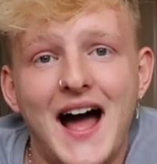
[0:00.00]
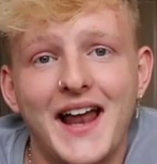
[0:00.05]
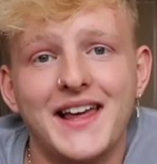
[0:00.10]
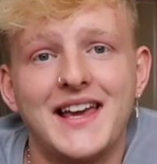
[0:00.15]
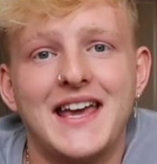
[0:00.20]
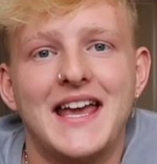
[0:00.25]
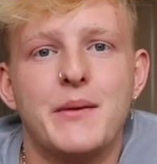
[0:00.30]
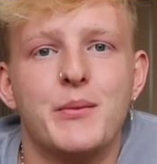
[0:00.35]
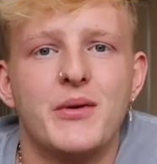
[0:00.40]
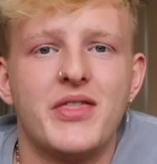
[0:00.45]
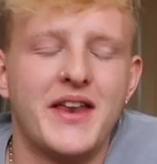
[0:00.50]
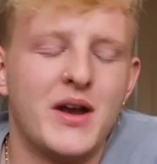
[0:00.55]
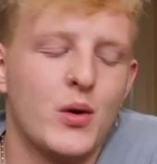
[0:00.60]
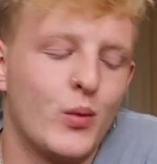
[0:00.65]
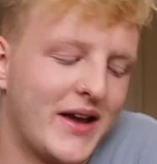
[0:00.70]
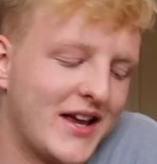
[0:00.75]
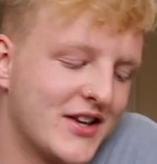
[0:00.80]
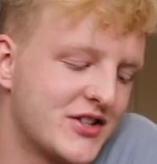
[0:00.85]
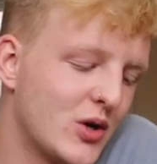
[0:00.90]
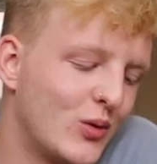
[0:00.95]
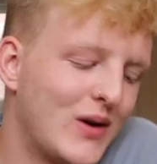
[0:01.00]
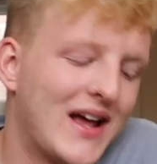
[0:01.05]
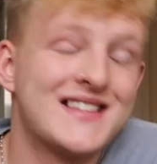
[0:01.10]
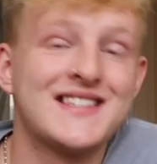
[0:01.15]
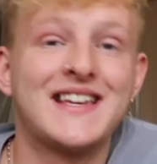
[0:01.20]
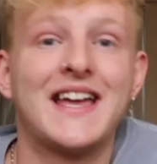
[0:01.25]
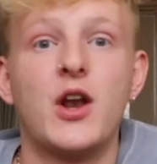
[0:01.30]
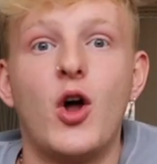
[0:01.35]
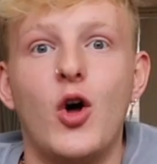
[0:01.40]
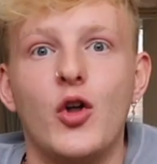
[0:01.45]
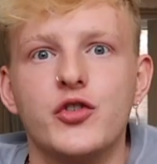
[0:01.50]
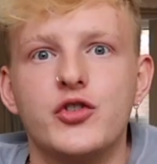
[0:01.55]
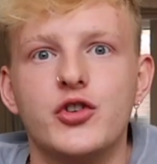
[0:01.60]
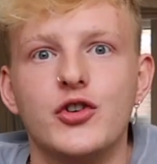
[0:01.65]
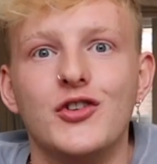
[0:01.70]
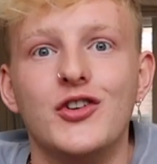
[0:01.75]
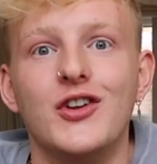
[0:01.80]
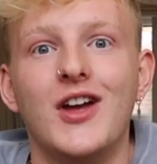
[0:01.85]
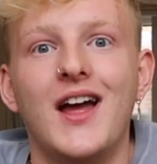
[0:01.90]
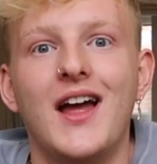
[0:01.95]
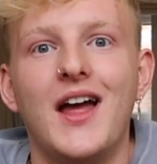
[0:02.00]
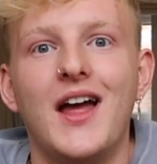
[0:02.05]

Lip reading: and it came within a week. So let's get on to